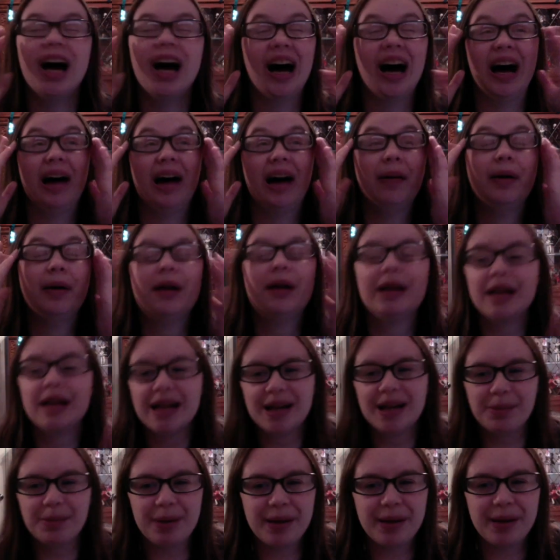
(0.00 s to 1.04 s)
Um,
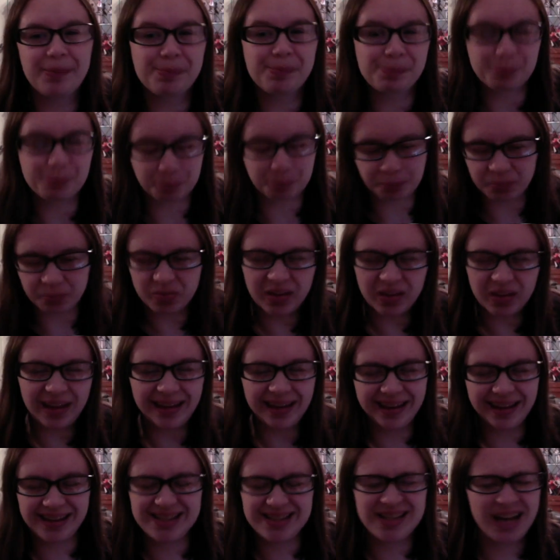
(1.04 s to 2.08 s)
but
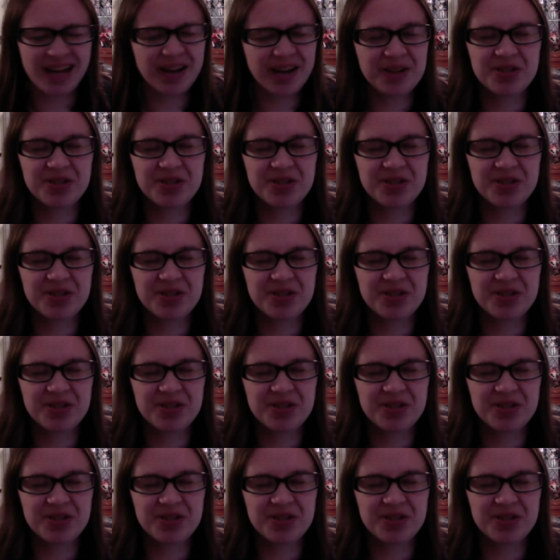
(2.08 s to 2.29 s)
it's kind